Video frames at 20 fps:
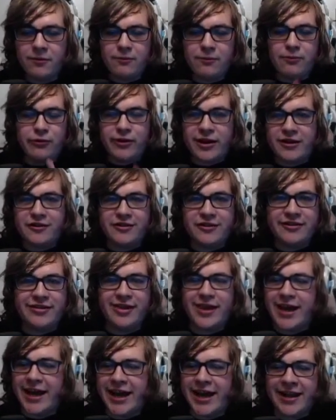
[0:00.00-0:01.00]
Precious
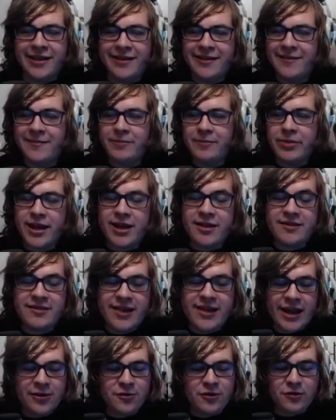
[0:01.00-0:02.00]
lad. In his
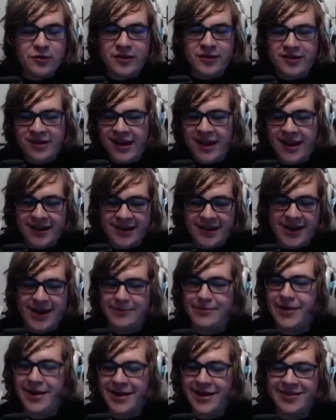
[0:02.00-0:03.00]
house we stand
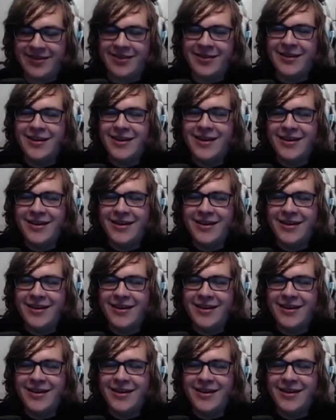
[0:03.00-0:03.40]
Catbats.